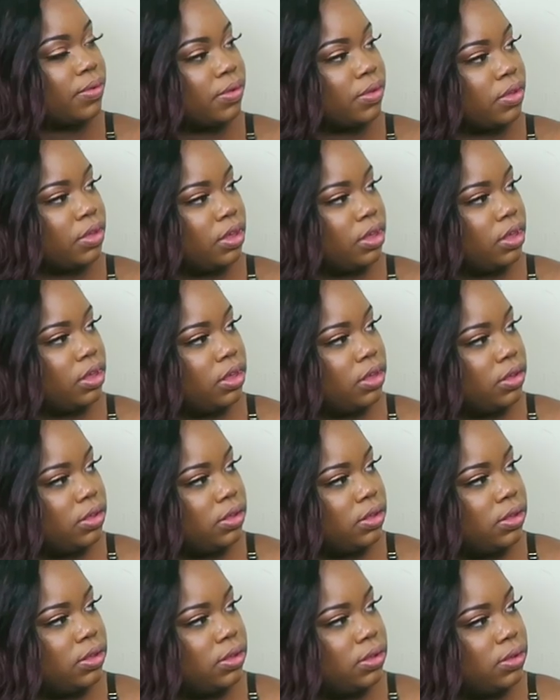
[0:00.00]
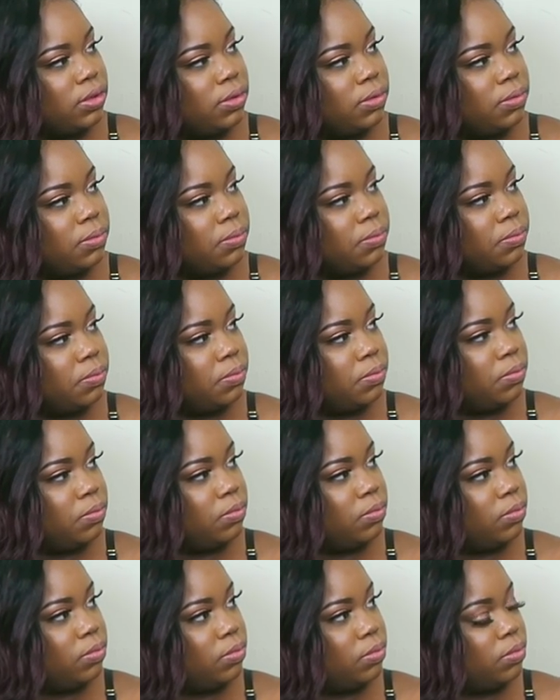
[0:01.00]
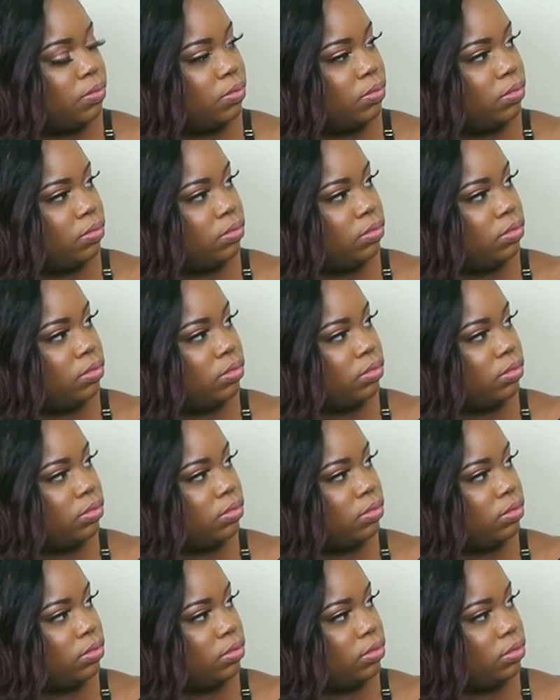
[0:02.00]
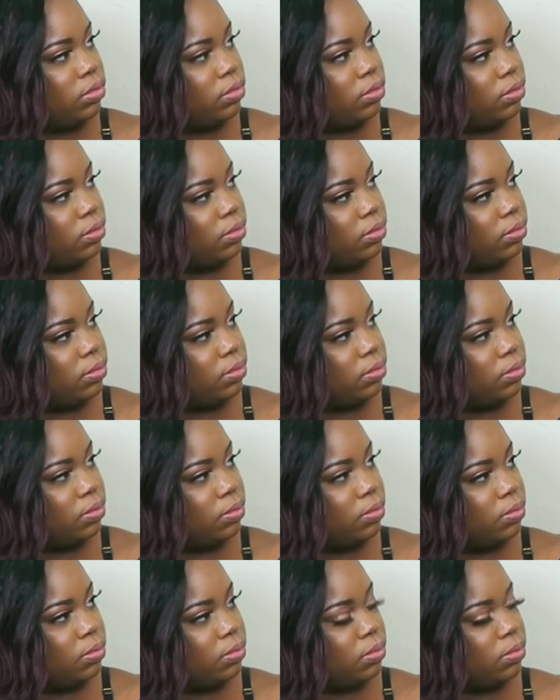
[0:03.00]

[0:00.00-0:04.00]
The person shown says nothing.